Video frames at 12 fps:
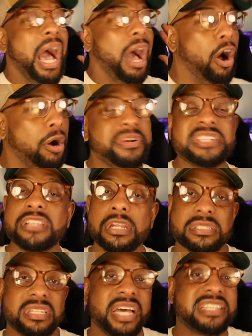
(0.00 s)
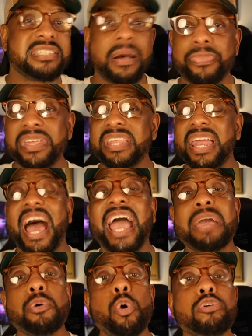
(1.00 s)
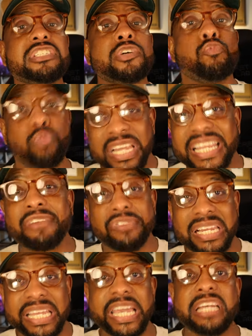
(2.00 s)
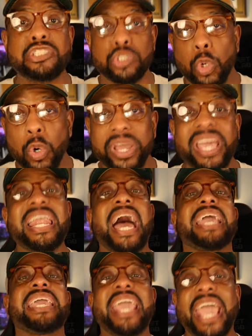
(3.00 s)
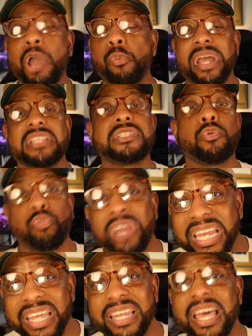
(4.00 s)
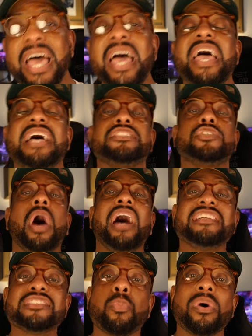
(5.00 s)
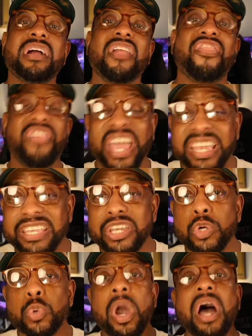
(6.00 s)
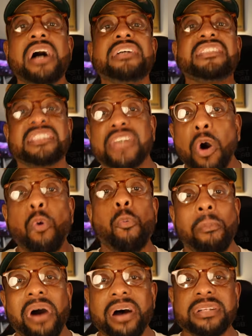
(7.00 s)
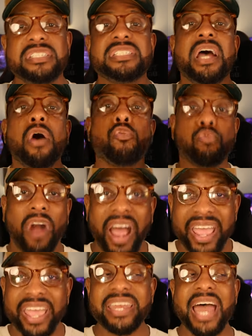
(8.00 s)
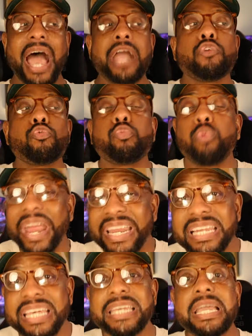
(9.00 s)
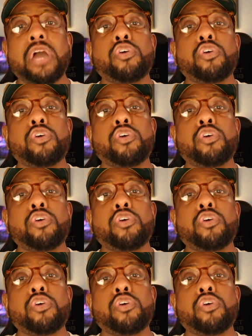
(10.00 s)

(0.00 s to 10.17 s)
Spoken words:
oh, this looks like something that I am going to really, really enjoy, and I can't wait to read it. And so I just want to thank you so much, Ryan. I greatly,